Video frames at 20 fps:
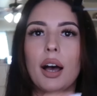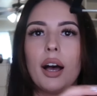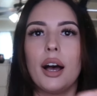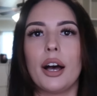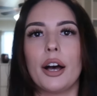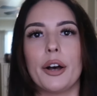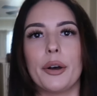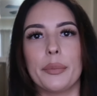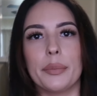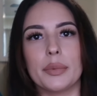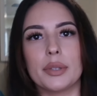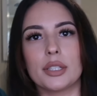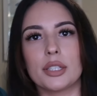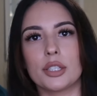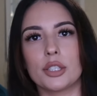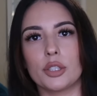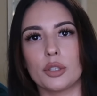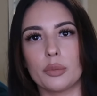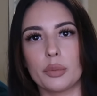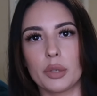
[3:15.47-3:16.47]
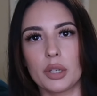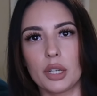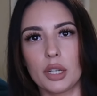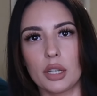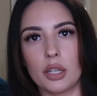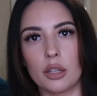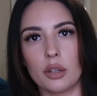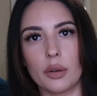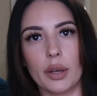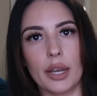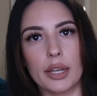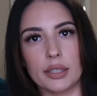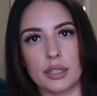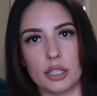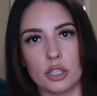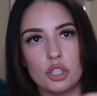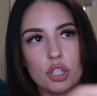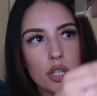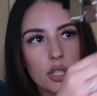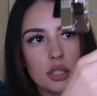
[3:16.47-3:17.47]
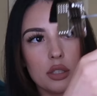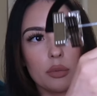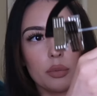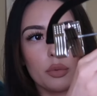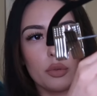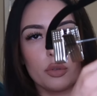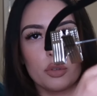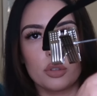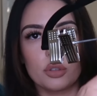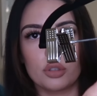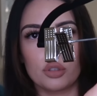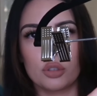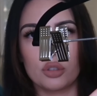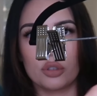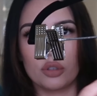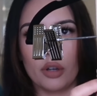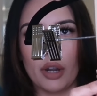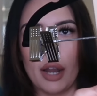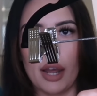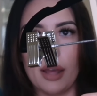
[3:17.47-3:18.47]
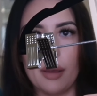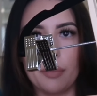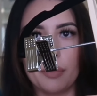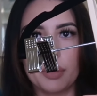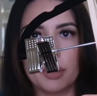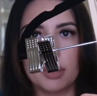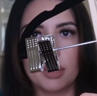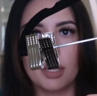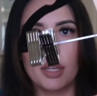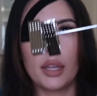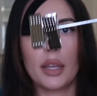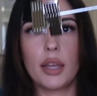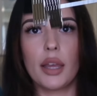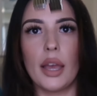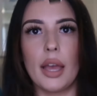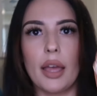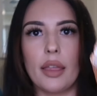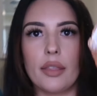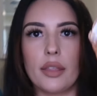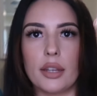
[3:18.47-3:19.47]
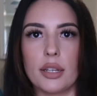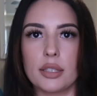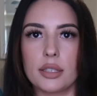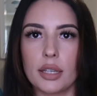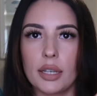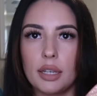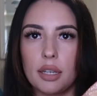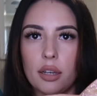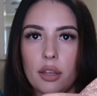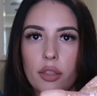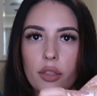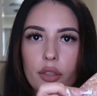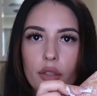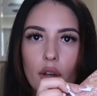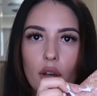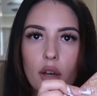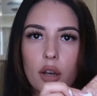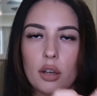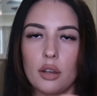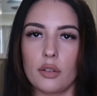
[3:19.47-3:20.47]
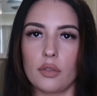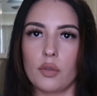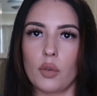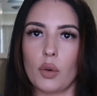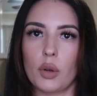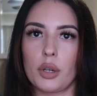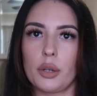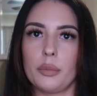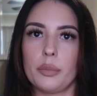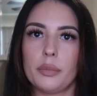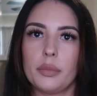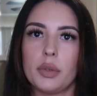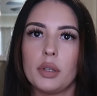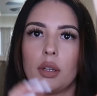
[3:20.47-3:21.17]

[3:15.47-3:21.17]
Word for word: Um, super cute. It has adjustable straps and then it's like a thong form